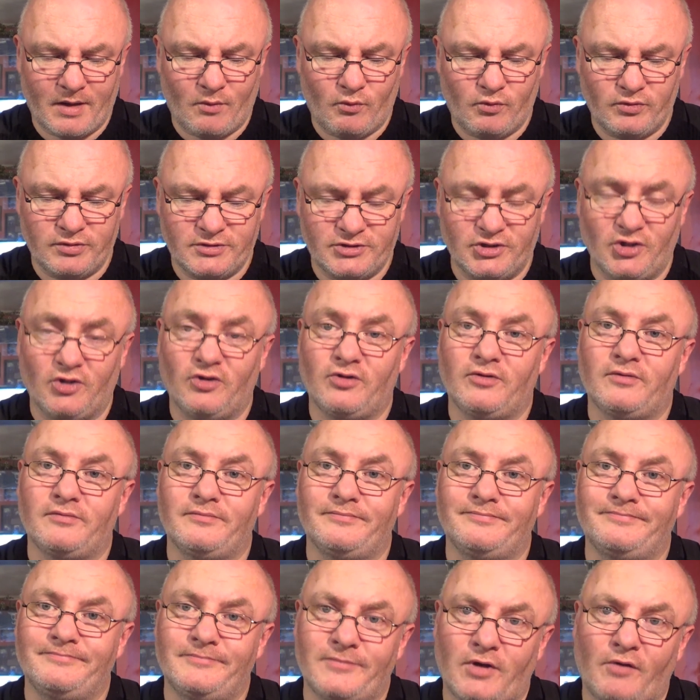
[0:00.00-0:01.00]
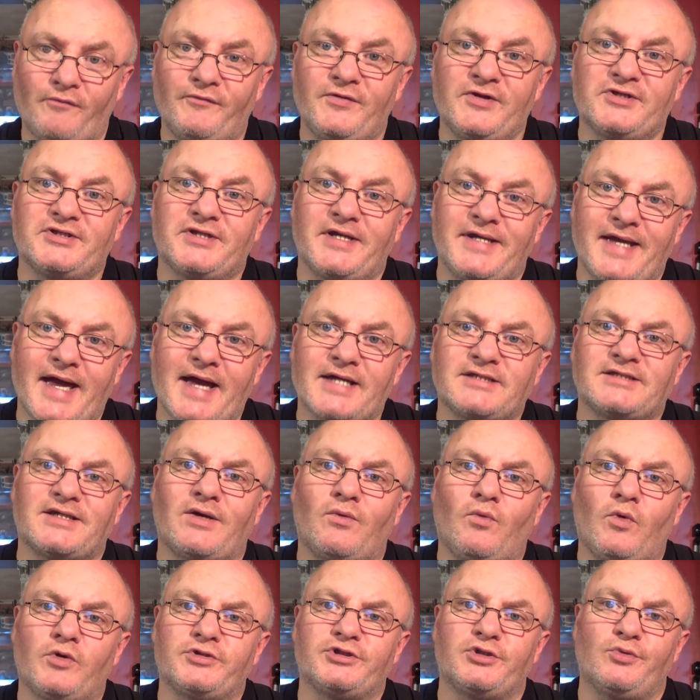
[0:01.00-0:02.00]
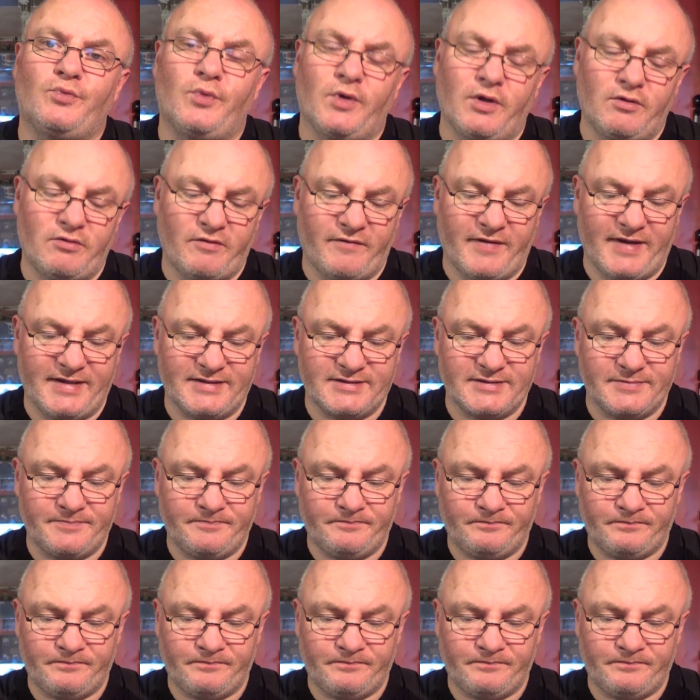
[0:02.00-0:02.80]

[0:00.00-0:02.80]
So obviously, yes, I was aware of it.